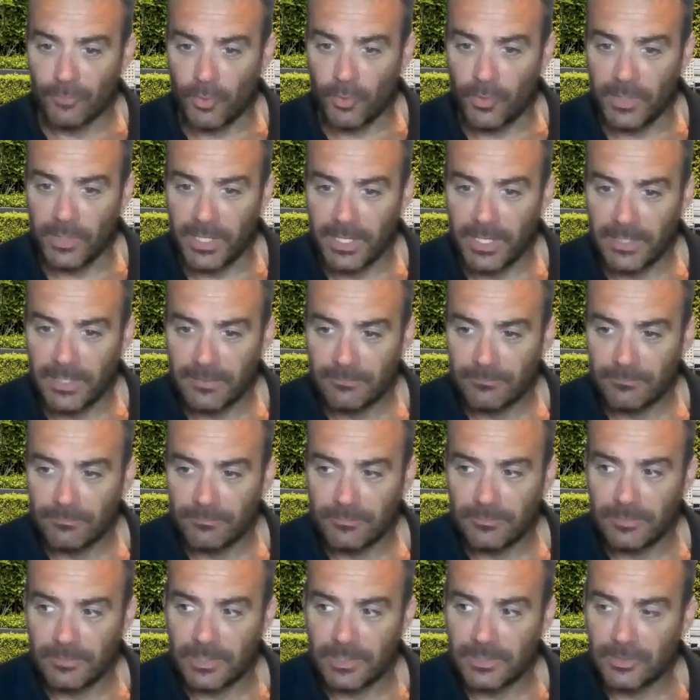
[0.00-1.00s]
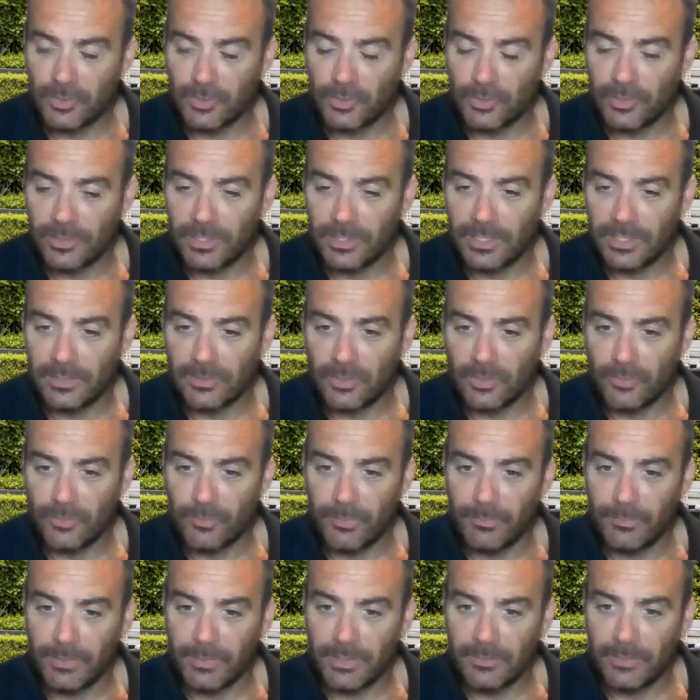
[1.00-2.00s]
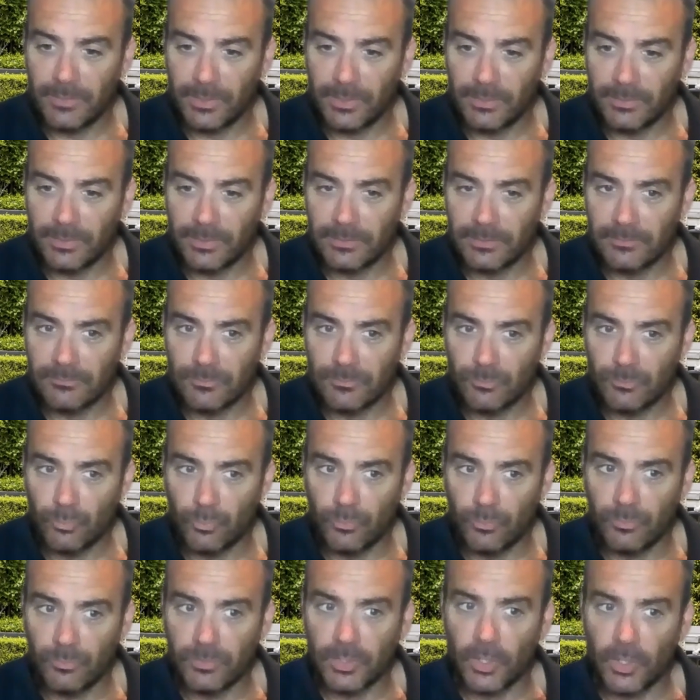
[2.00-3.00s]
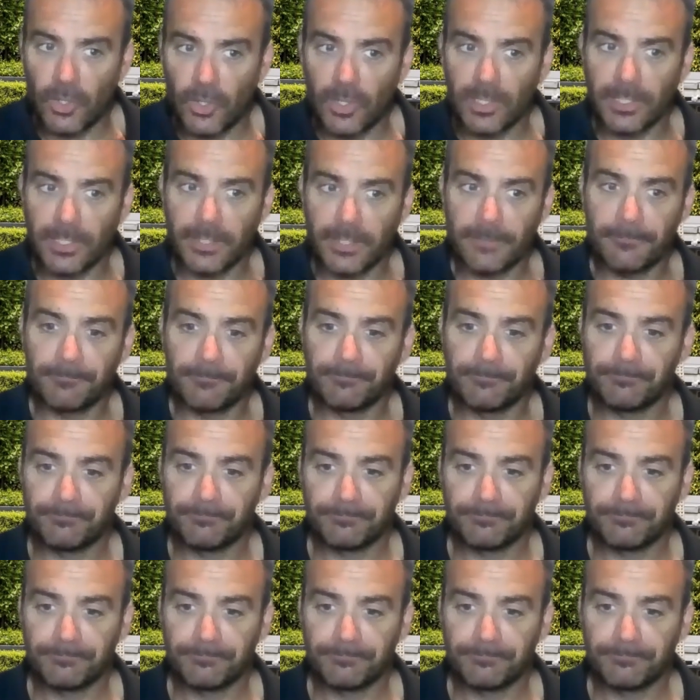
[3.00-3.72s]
thrown out. There's certain things like when you're tiling,